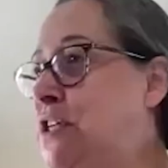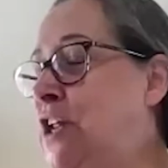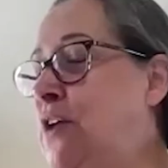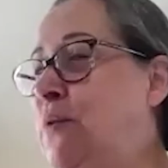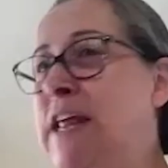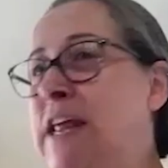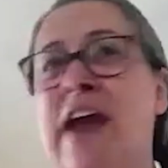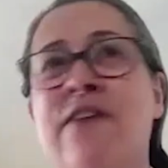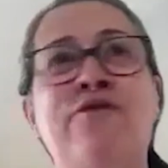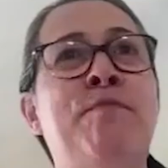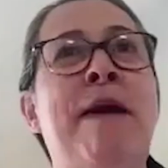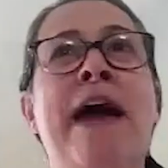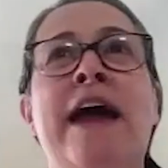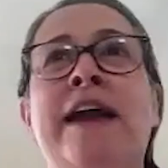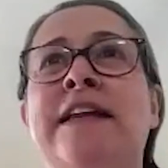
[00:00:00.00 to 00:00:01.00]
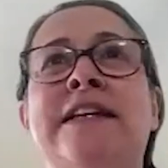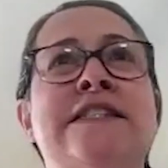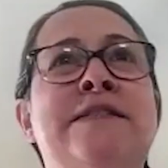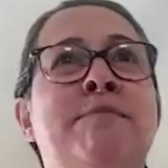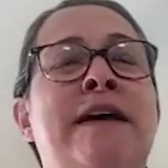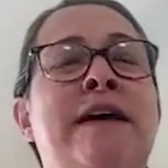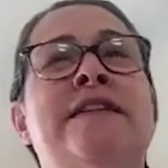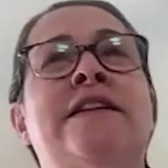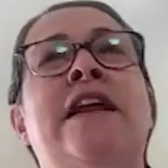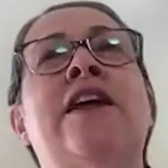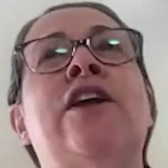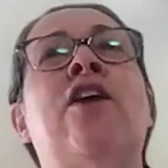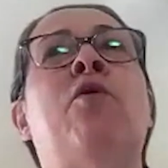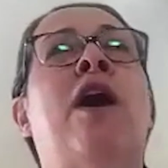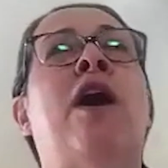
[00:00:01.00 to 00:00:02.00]
it's every penny. It doesn't matter. And
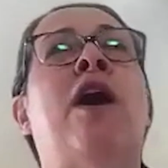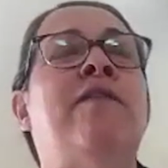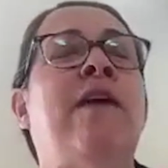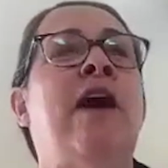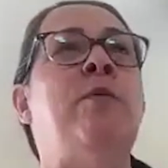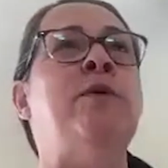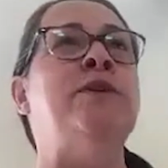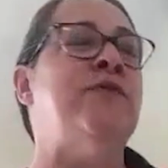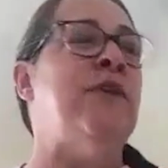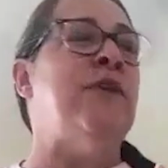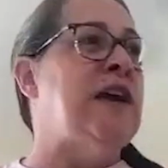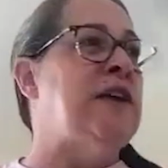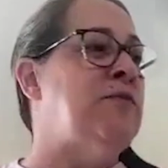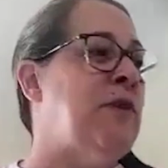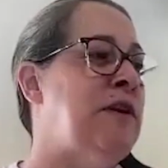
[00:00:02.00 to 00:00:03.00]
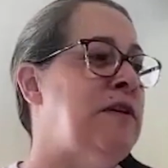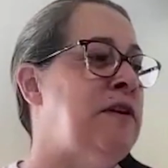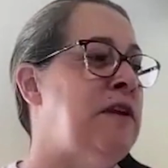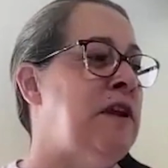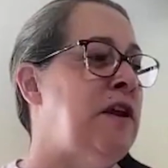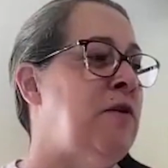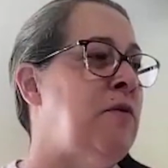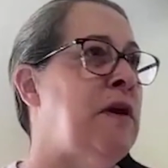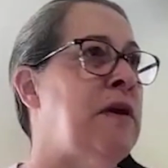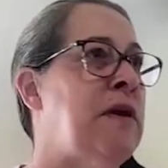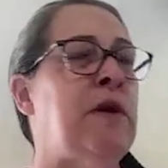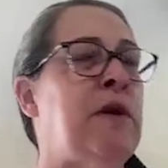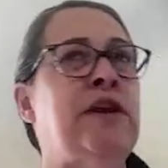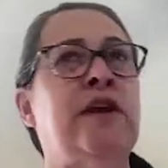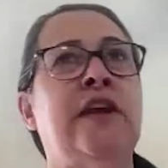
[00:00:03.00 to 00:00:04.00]
I always find when
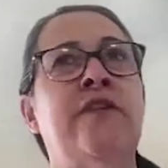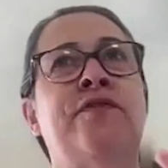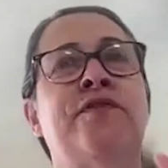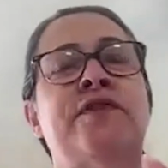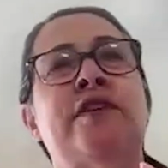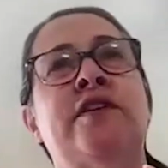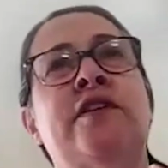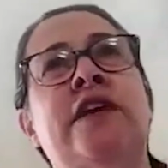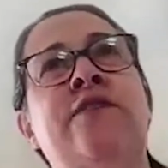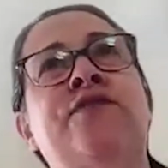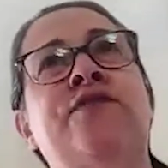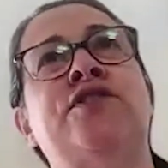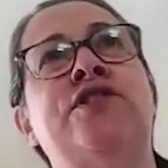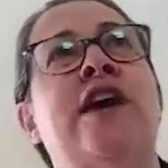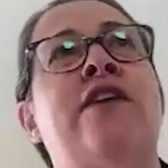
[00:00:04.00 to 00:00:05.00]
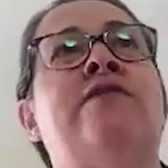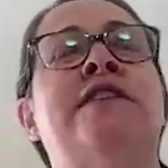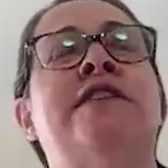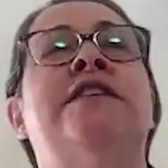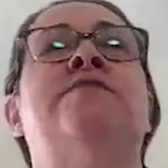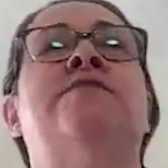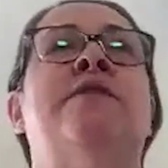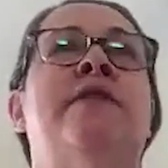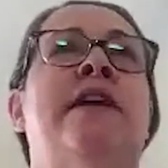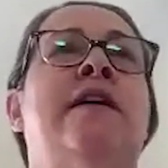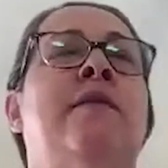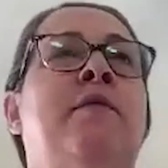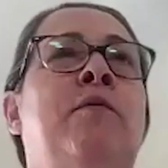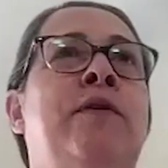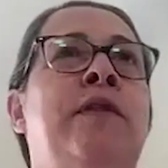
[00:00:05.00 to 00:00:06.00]
when you gift to charities when
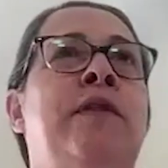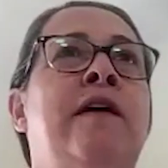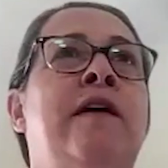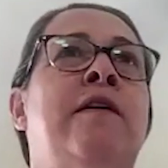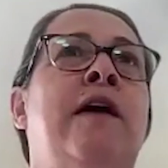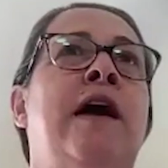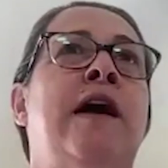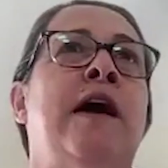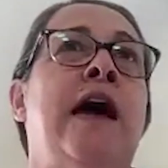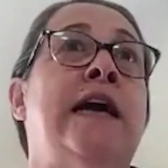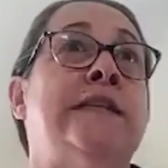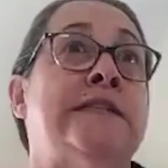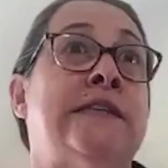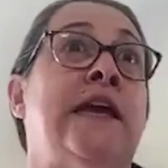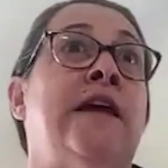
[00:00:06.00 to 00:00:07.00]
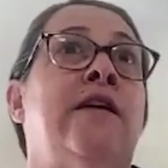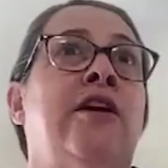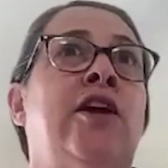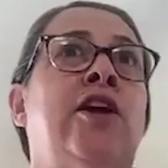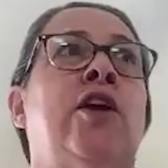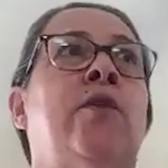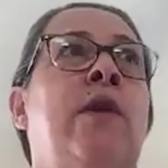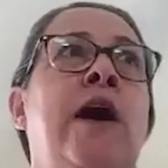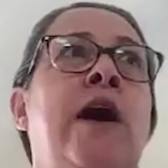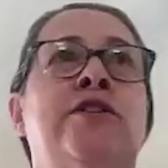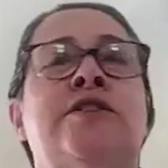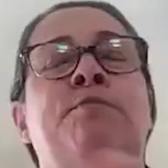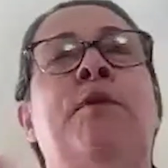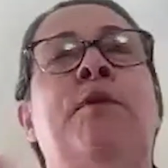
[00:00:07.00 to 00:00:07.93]
they're asking out in